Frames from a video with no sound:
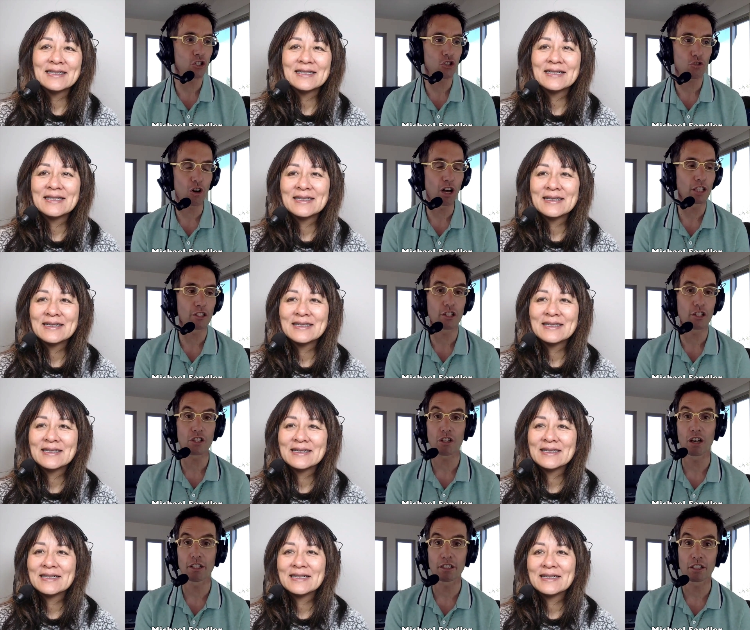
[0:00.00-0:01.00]

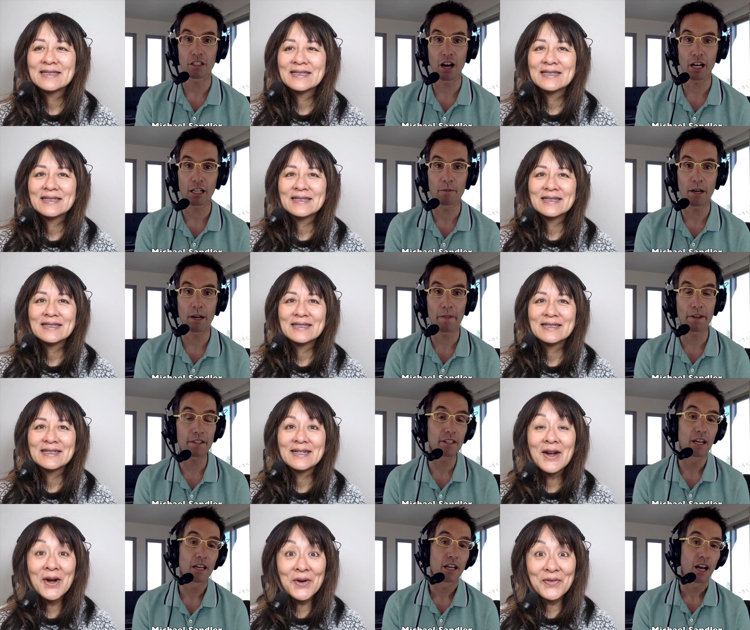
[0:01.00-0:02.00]
Speaker 1: astrologist on to talk about
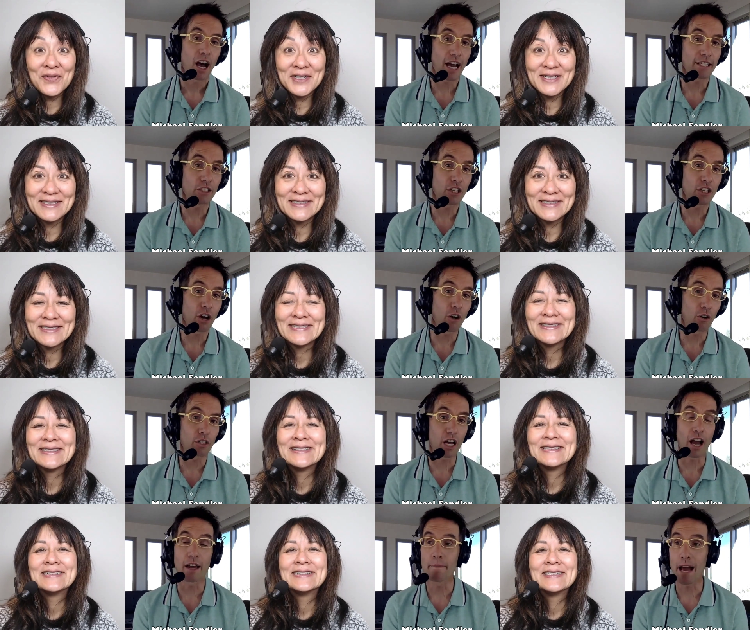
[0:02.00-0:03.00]
this. Oh, fun. I don't.
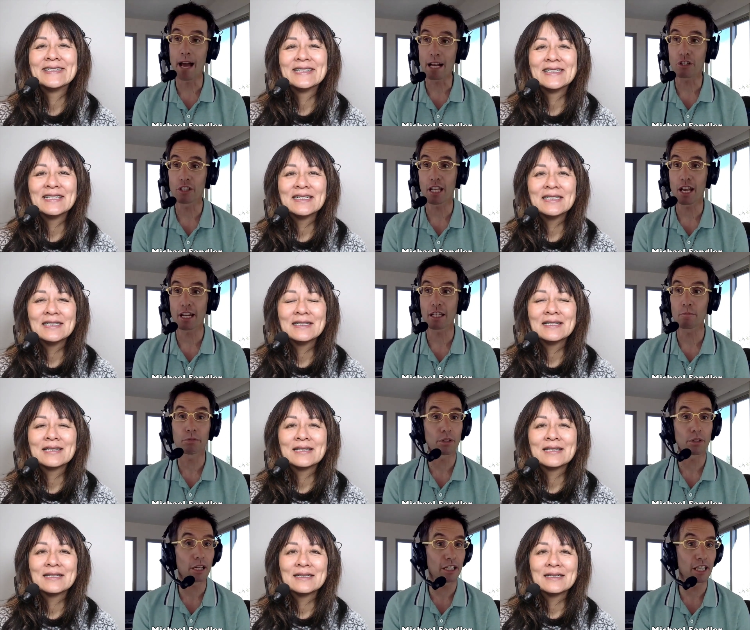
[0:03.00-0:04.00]
I imagine that I could
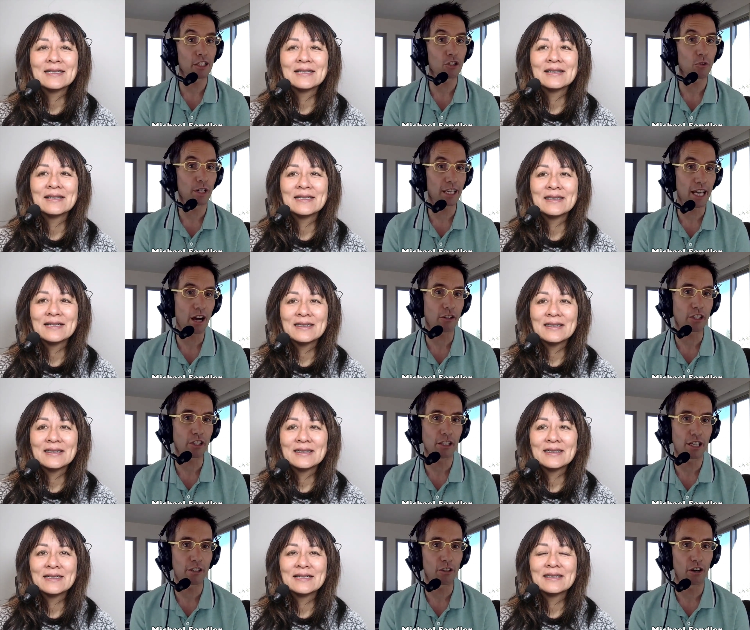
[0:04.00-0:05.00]
plug it into a
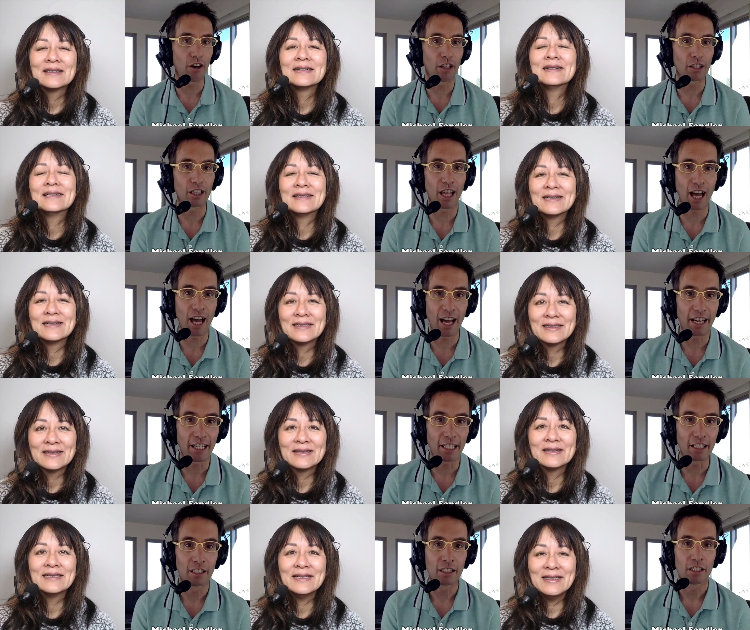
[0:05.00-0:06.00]
calculator
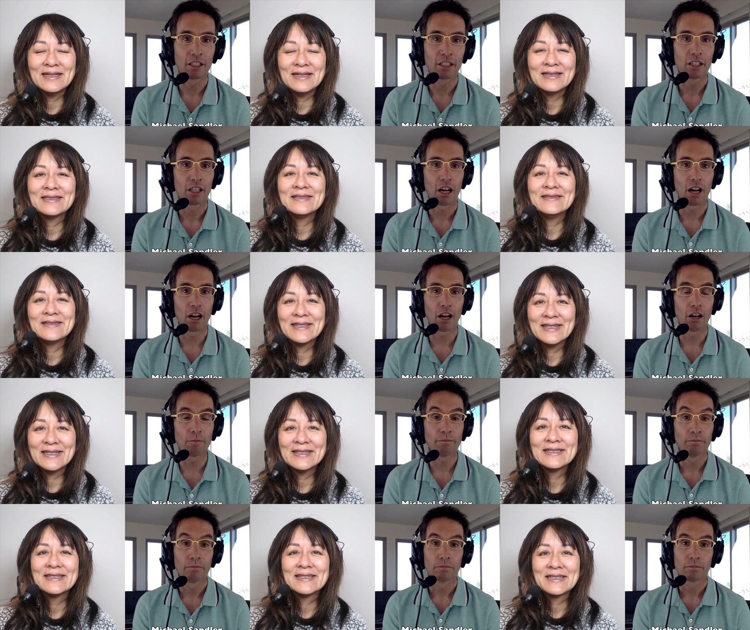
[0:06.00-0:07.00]
online.
Speaker 2: Yes, you um, can.
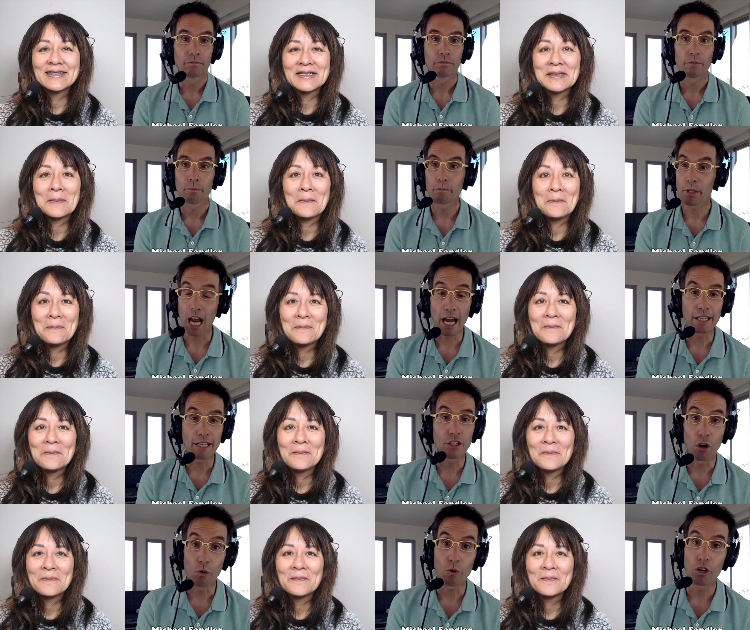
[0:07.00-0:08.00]
Um,
Speaker 1: but I
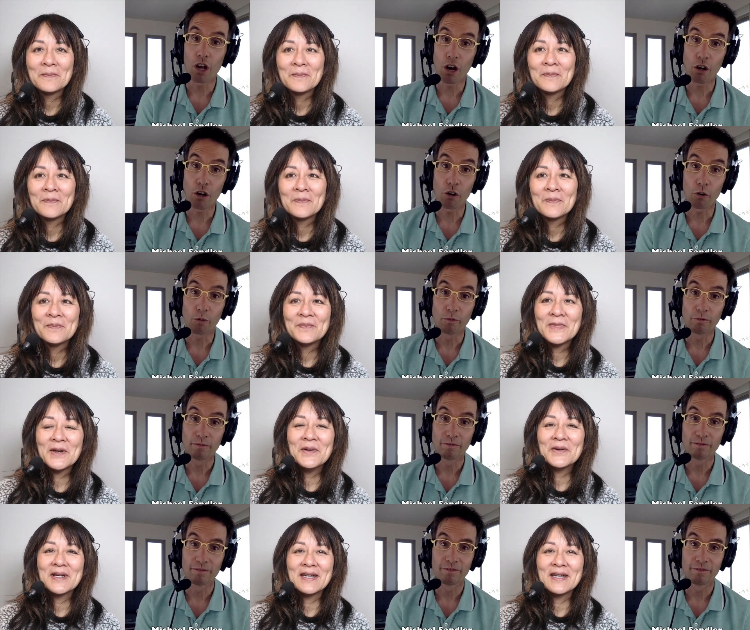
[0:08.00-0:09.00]
don't know.
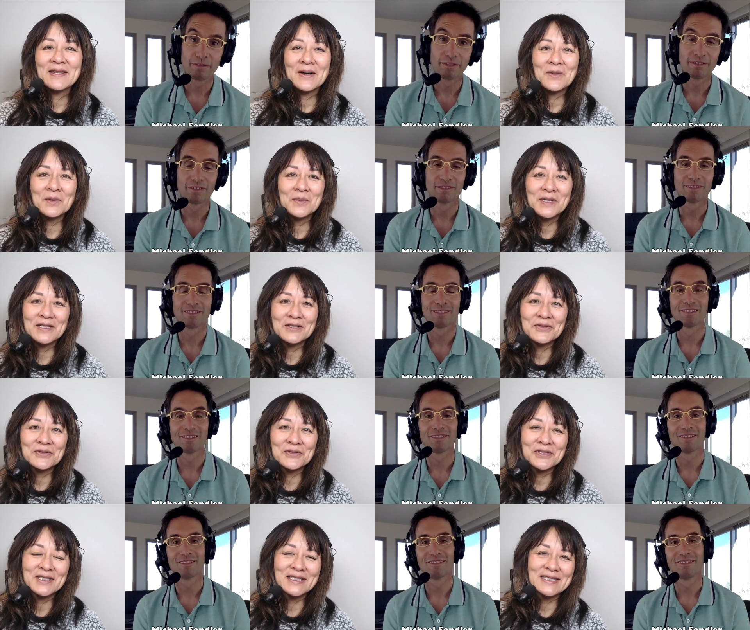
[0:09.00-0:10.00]
Speaker 2: Okay, that will be
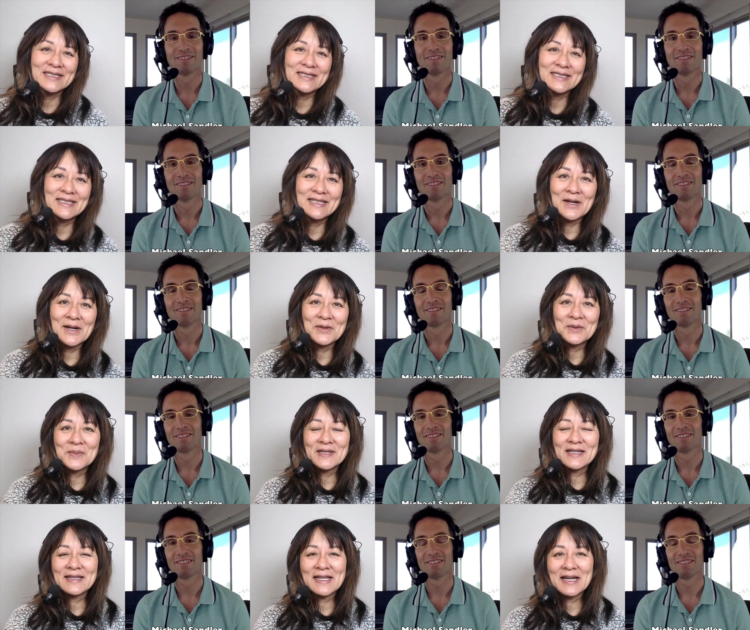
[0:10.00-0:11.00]
interesting to see. That would be
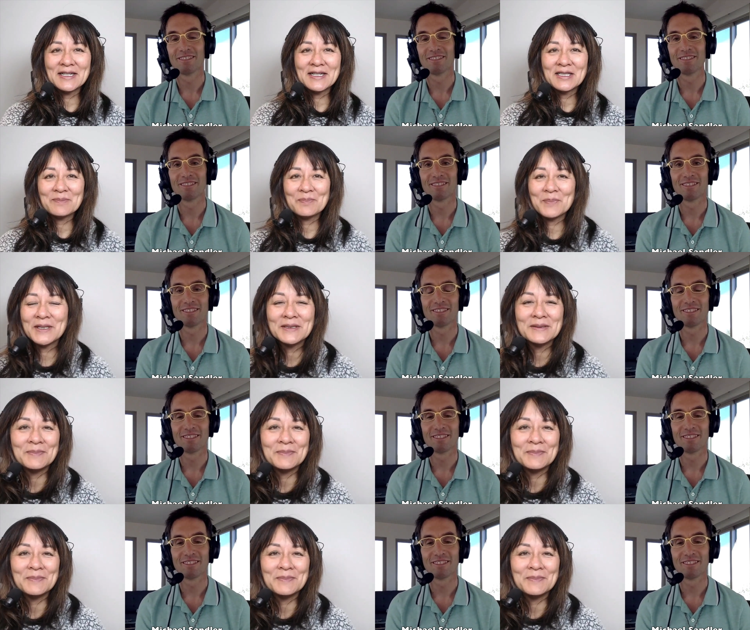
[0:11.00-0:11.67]
the last pu-